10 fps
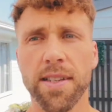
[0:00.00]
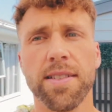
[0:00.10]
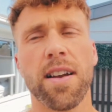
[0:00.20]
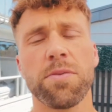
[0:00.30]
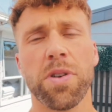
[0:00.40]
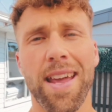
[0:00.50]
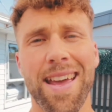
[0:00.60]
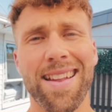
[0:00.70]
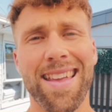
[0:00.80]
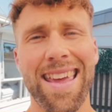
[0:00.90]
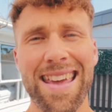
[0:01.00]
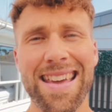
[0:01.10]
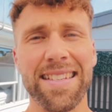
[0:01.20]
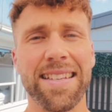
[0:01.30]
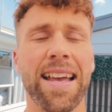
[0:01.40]
exercise we're gonna hit
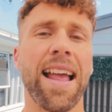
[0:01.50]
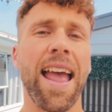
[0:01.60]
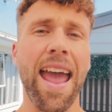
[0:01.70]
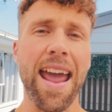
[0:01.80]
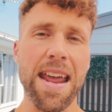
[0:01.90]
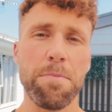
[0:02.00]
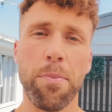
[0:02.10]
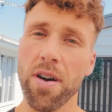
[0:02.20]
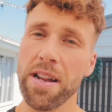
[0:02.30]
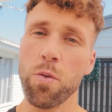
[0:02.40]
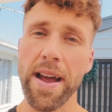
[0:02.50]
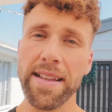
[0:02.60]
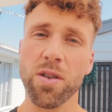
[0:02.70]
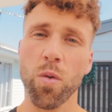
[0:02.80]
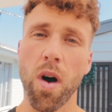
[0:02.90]
is a body weight
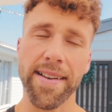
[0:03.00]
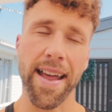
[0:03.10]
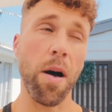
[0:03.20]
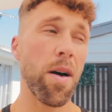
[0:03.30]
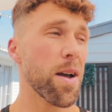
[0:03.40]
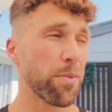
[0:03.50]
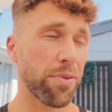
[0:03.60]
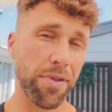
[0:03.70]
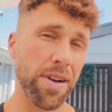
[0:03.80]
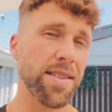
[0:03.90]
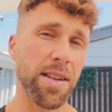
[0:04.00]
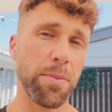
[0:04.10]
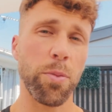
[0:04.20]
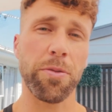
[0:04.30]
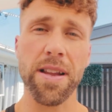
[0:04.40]
squat. Now, pretty
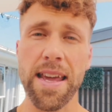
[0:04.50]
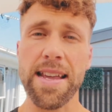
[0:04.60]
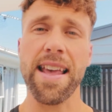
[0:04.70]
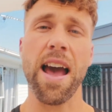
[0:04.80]
simple, pretty easy.